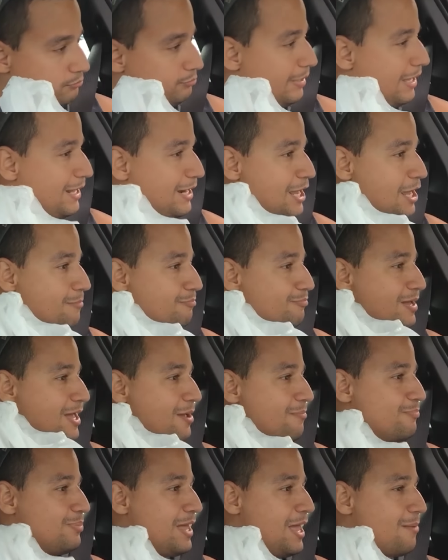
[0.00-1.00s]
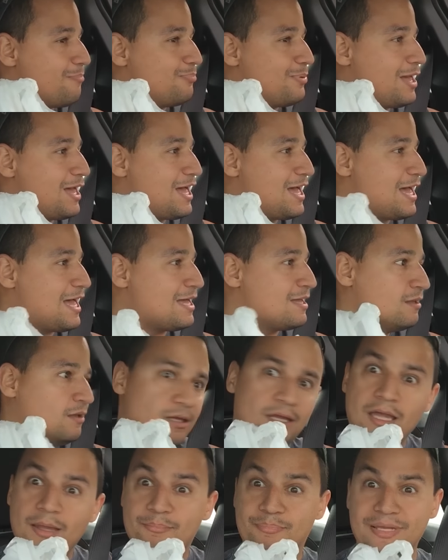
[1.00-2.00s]
Ba -da -ba -ba -ba.
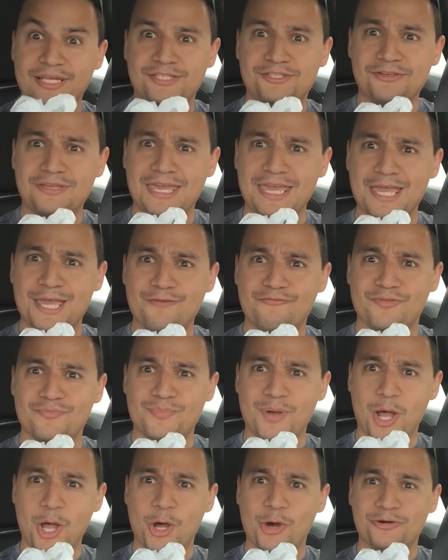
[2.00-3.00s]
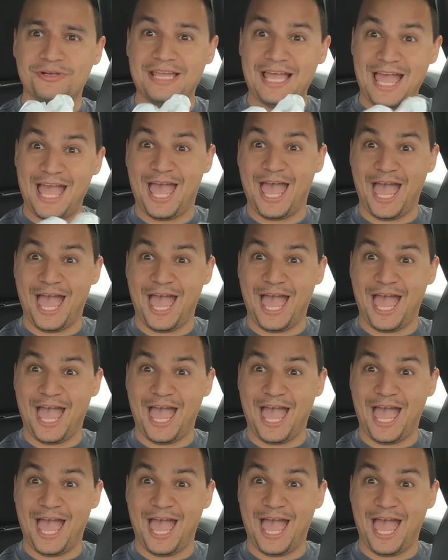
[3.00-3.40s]
Pizza Kiwi mode.